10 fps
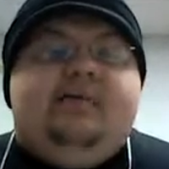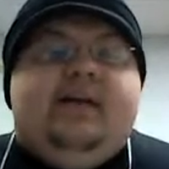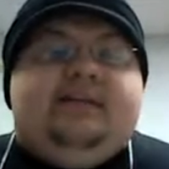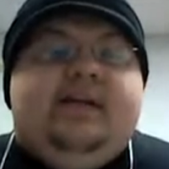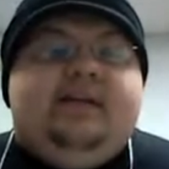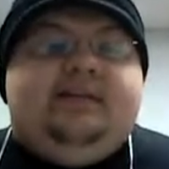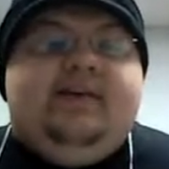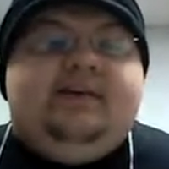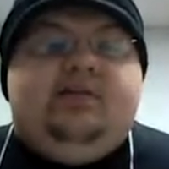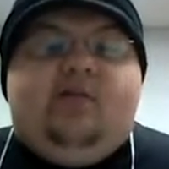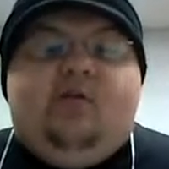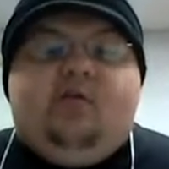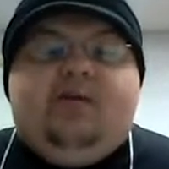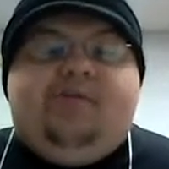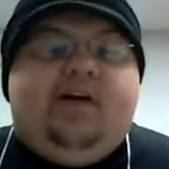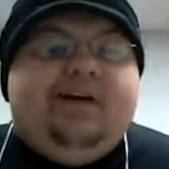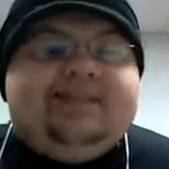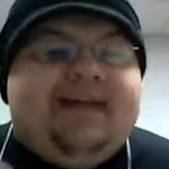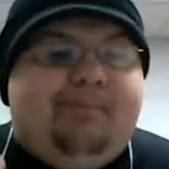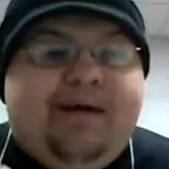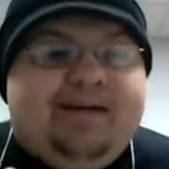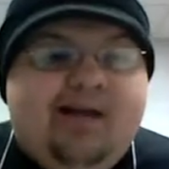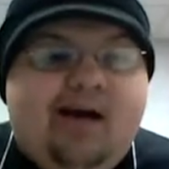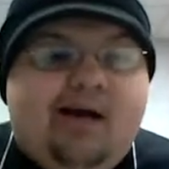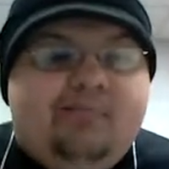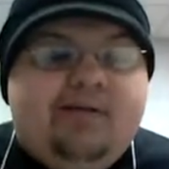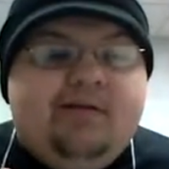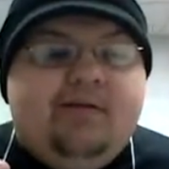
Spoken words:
that you know, Ring of Honor has not picked up.